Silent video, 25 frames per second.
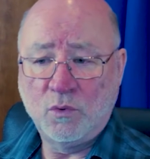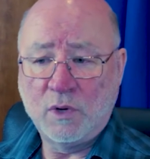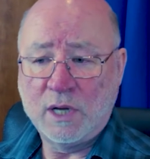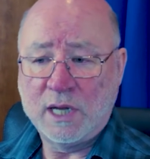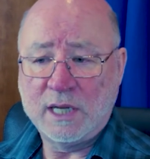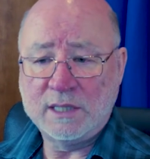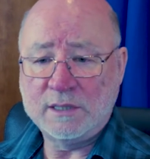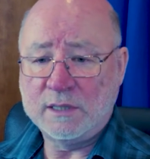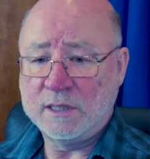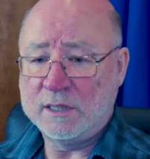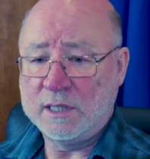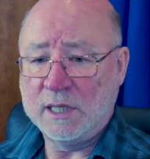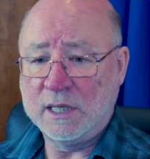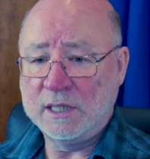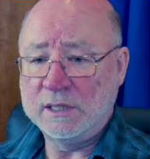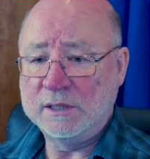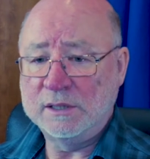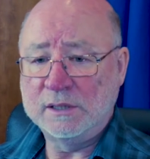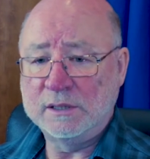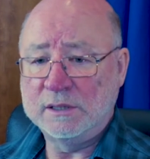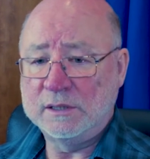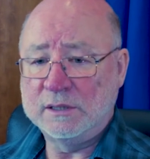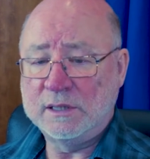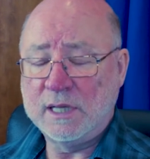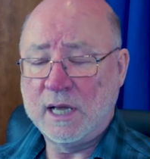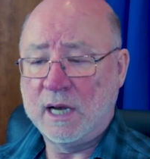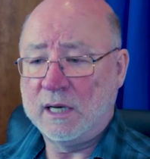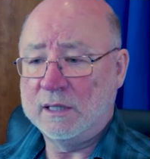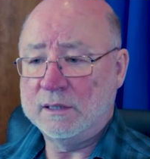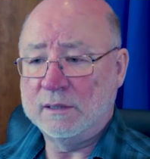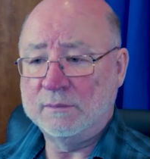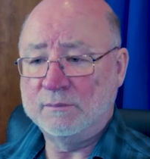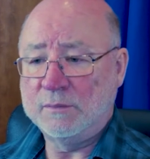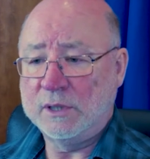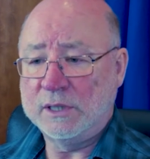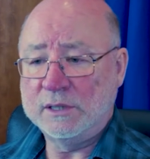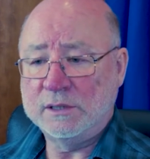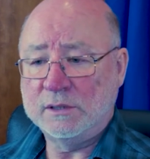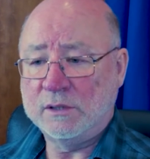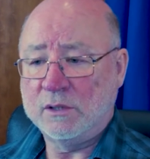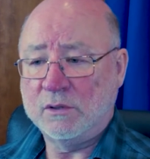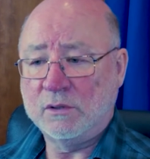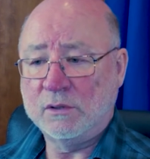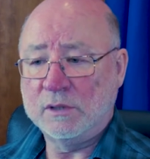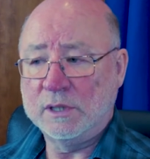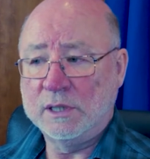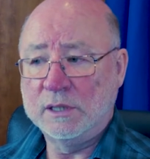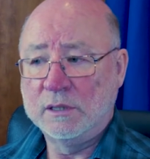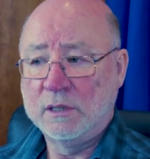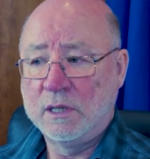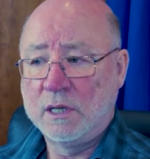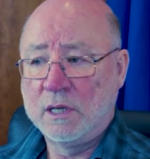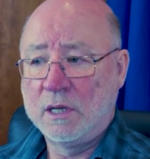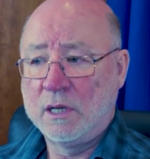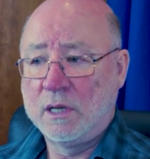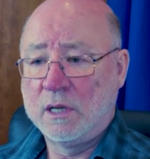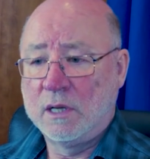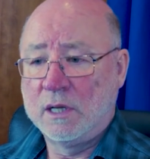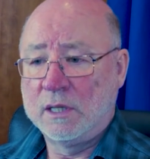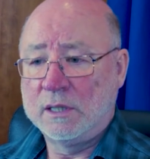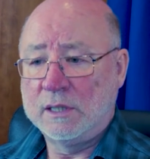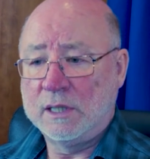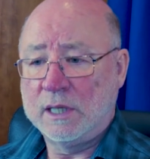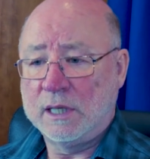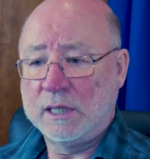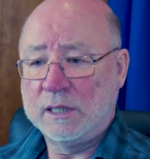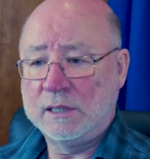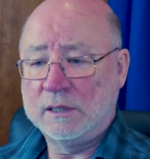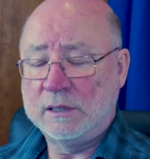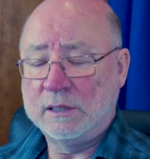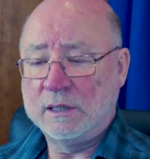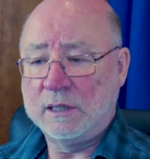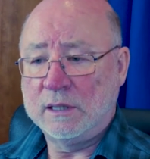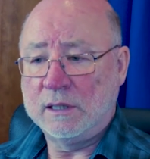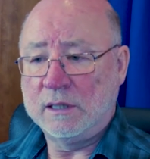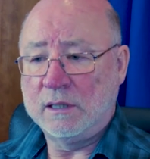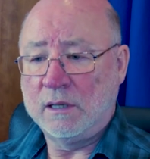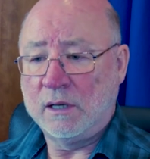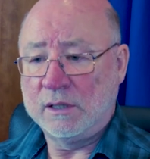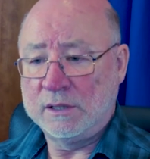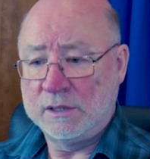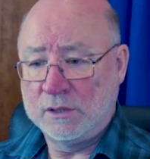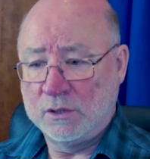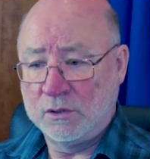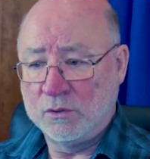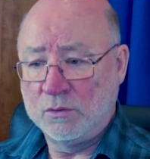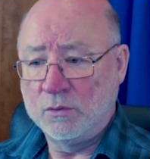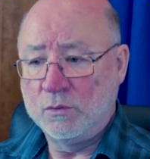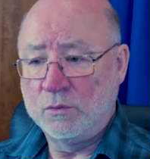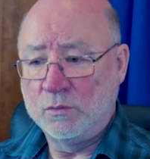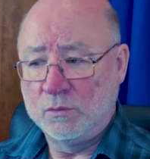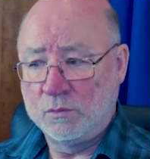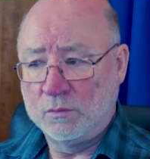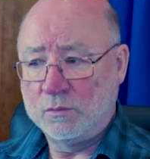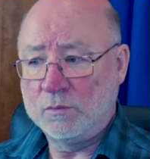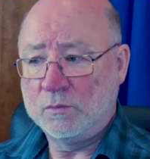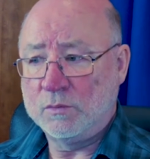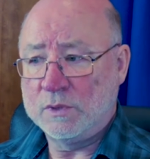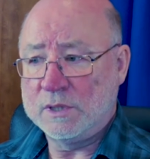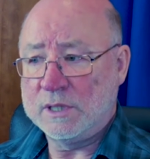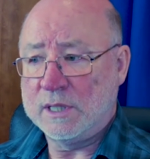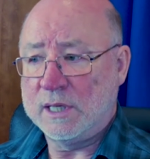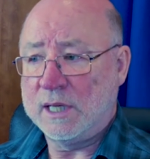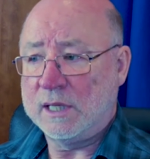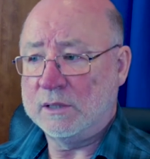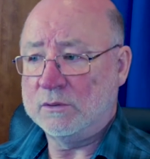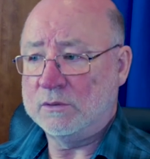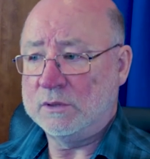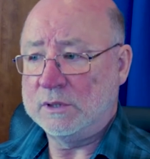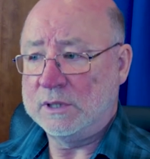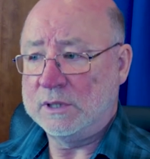hesitation in telling them my story that uh, I too was an adult